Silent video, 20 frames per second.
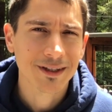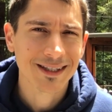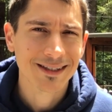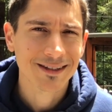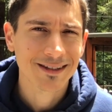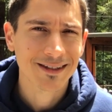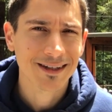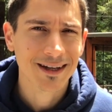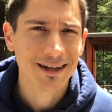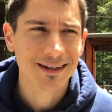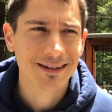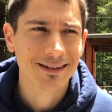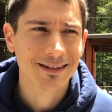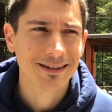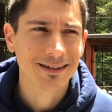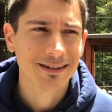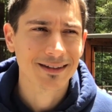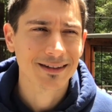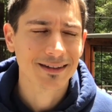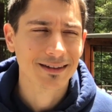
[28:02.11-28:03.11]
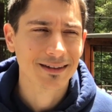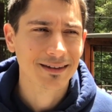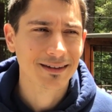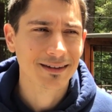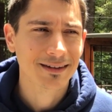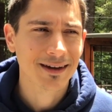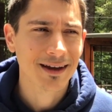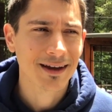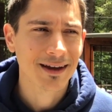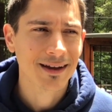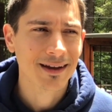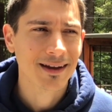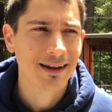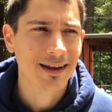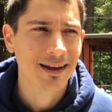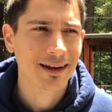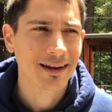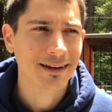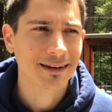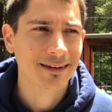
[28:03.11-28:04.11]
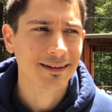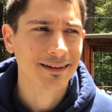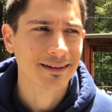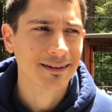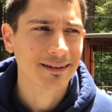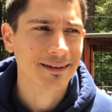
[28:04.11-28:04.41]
insights and